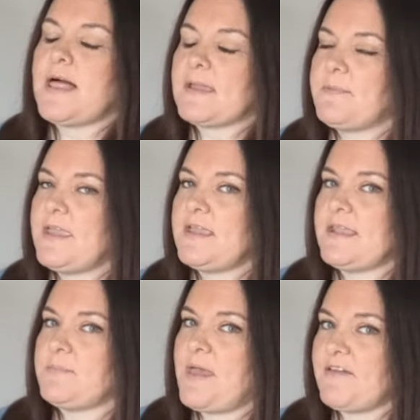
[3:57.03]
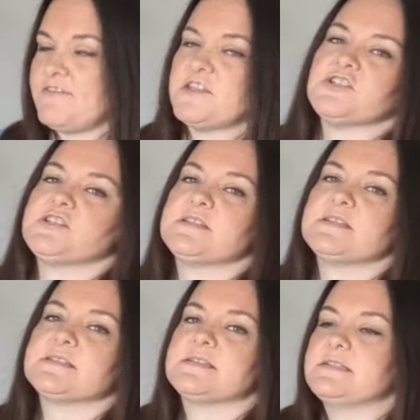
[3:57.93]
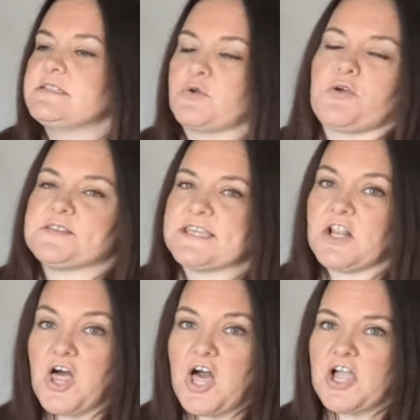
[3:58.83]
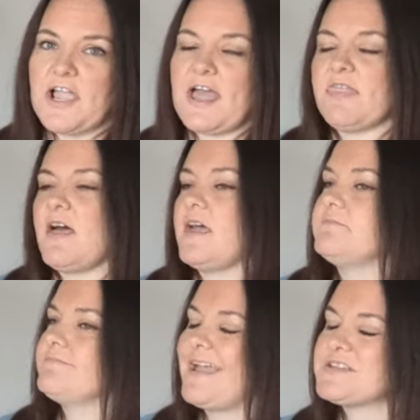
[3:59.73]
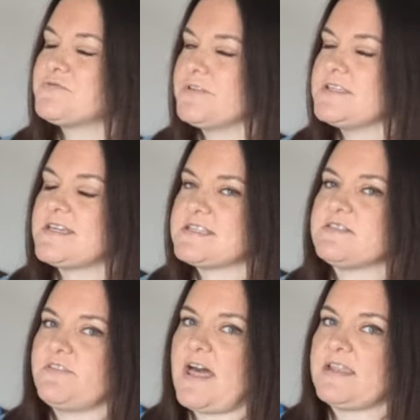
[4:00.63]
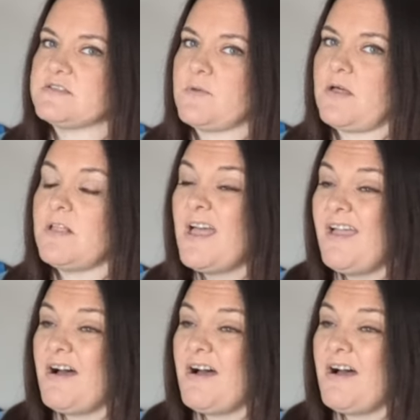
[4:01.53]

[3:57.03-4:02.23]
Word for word: black paint and matte finishes don't always get along, I thought I should really test the flat as well.